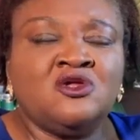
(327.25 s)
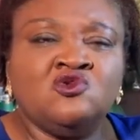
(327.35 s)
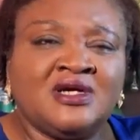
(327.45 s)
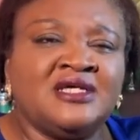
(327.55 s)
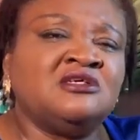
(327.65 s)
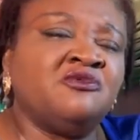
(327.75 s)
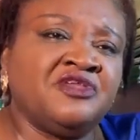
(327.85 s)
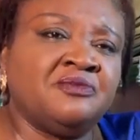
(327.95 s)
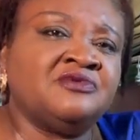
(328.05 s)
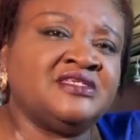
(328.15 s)
look at some of
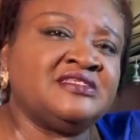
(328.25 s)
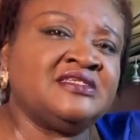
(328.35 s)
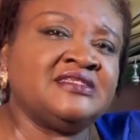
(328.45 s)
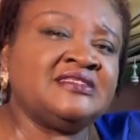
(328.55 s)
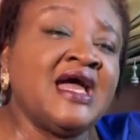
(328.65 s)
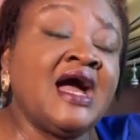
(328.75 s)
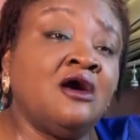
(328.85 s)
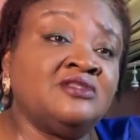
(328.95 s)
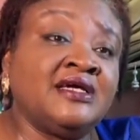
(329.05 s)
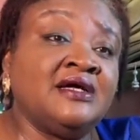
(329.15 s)
their processes and see
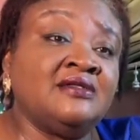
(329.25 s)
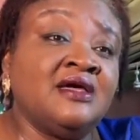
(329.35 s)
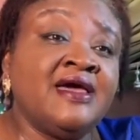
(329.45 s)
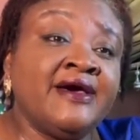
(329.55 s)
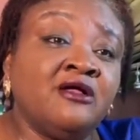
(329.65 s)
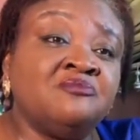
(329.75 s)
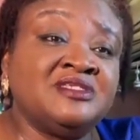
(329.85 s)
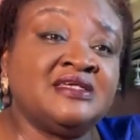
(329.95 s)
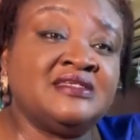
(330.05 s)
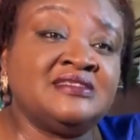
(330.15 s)
how they can help
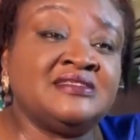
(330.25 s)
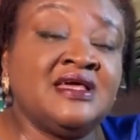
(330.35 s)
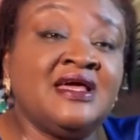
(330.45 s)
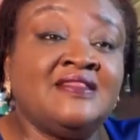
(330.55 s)
businesses